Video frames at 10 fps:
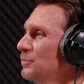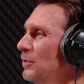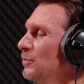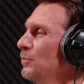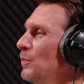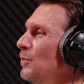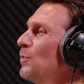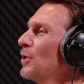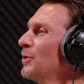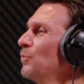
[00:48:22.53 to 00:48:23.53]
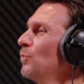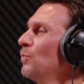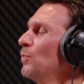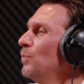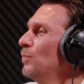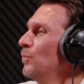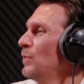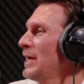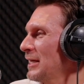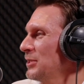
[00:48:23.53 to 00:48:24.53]
What can
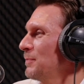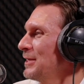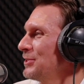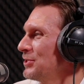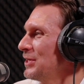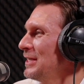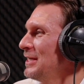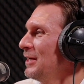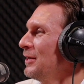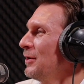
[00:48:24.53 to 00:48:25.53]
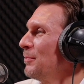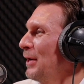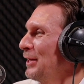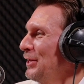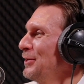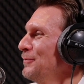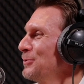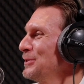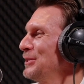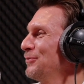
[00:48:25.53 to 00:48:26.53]
we expect to see by the end of
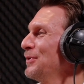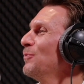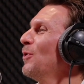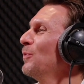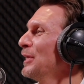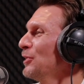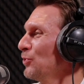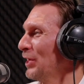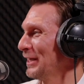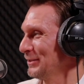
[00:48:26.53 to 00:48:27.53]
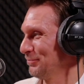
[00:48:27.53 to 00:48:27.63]
23? What will it look like?